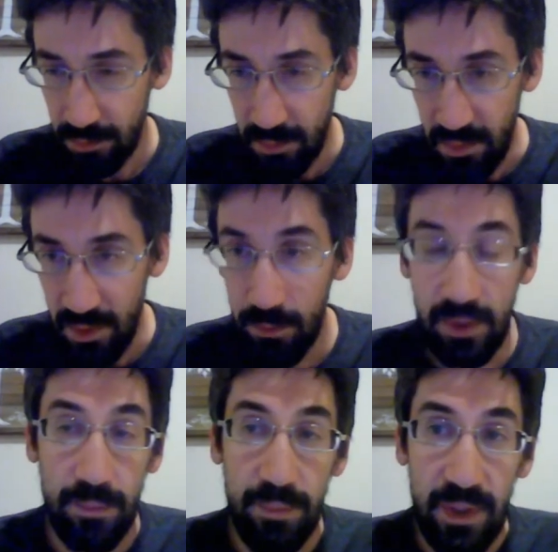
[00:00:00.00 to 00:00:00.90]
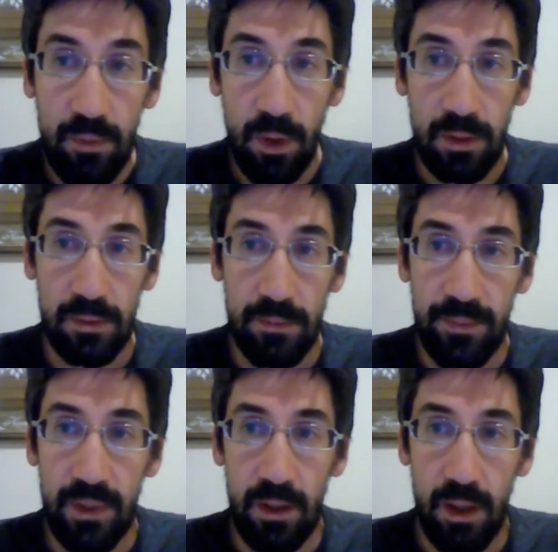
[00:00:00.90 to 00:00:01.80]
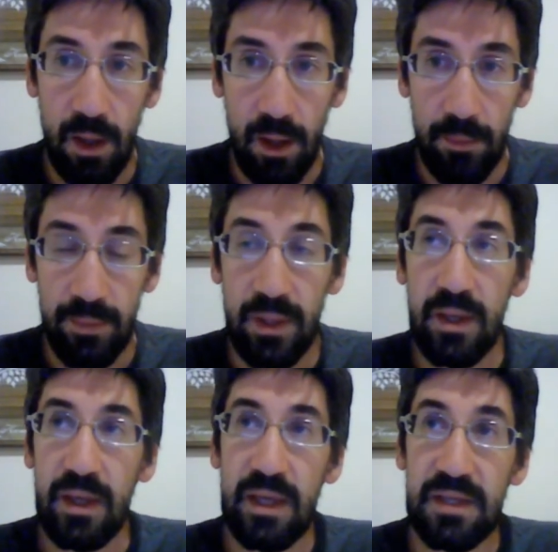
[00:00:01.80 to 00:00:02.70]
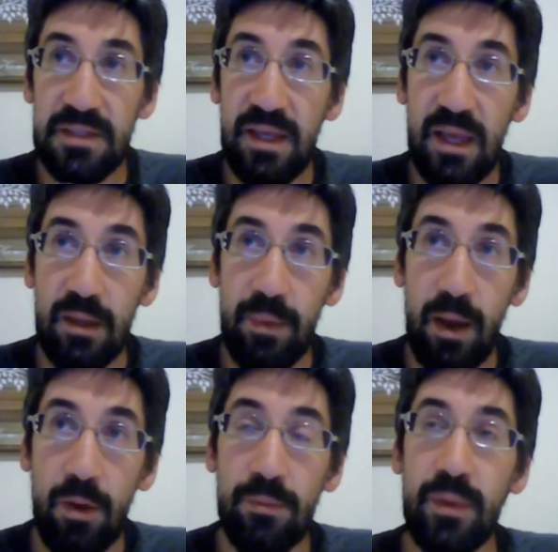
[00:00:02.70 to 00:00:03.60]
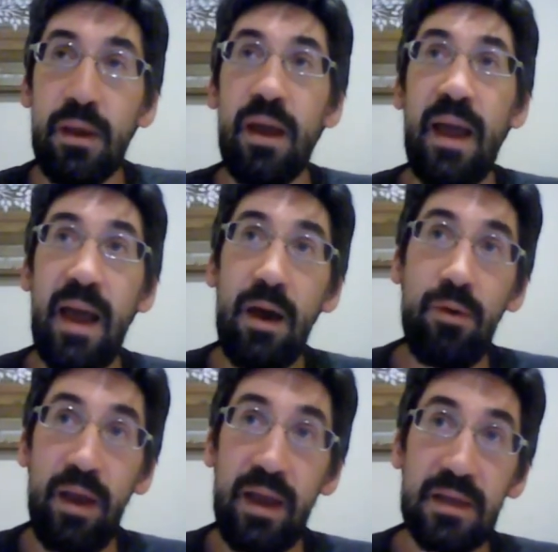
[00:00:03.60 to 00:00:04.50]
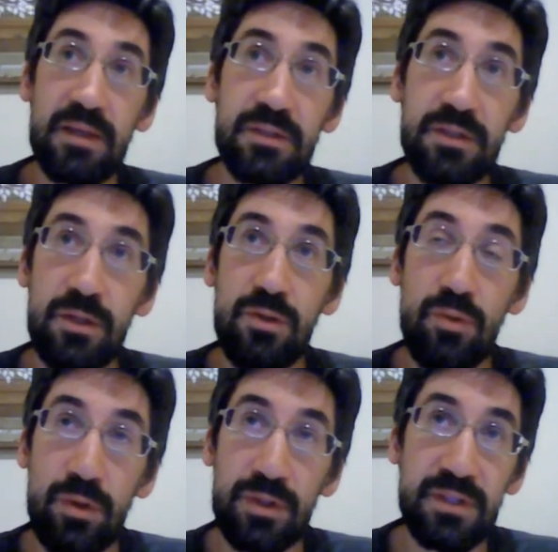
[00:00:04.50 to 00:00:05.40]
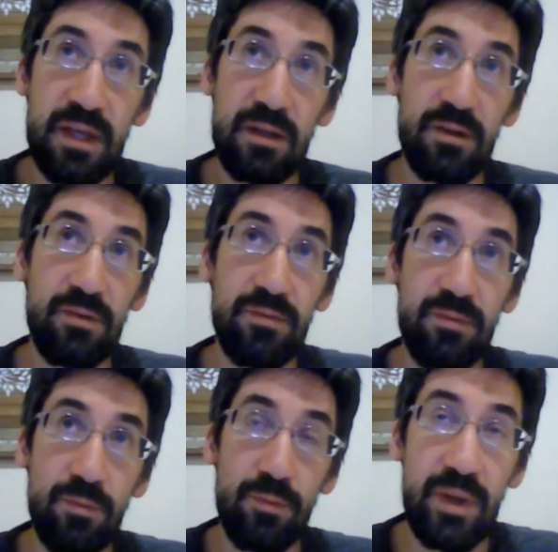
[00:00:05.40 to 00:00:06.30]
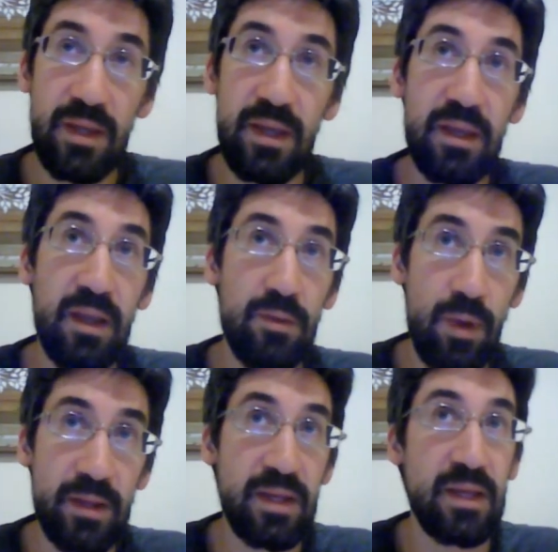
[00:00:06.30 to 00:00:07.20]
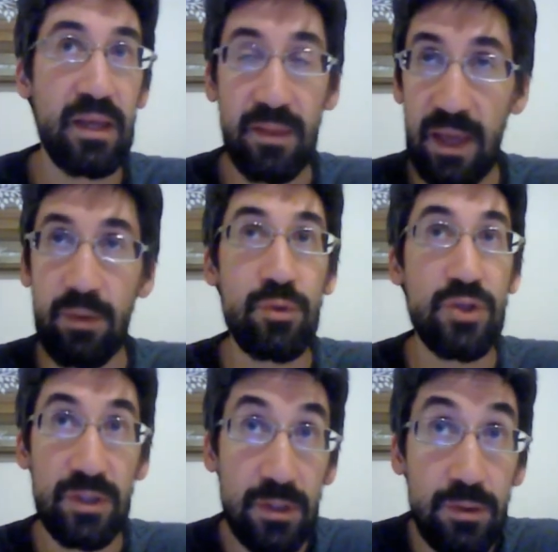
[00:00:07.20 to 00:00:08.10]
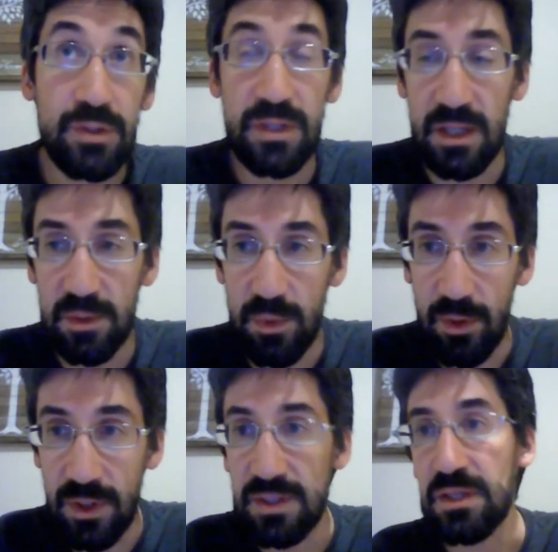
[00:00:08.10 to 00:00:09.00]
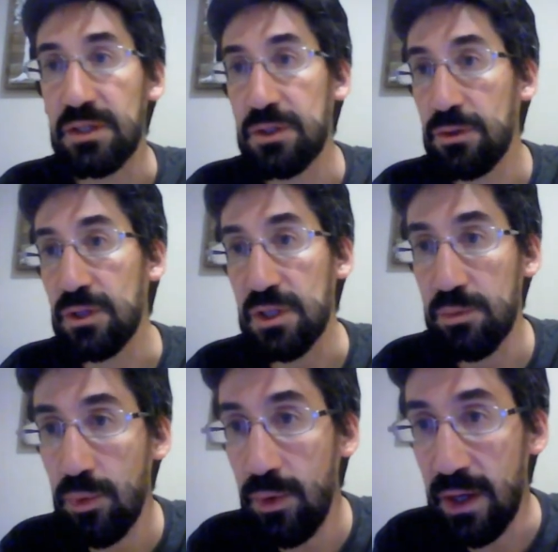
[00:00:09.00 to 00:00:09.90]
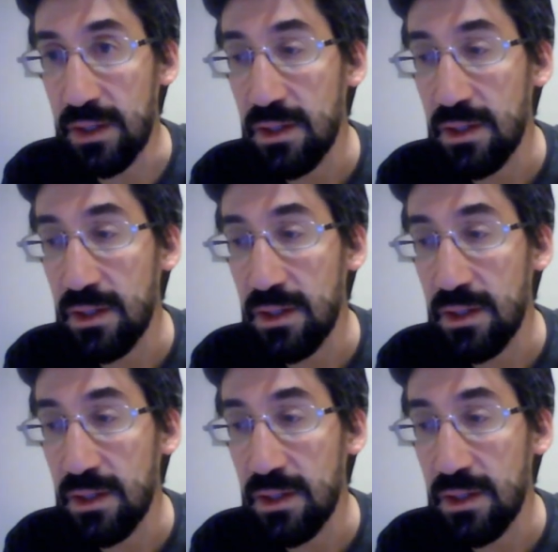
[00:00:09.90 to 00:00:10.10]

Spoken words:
But a big one is thinking about how has your set of reading and writing and language and literacy experiences to this point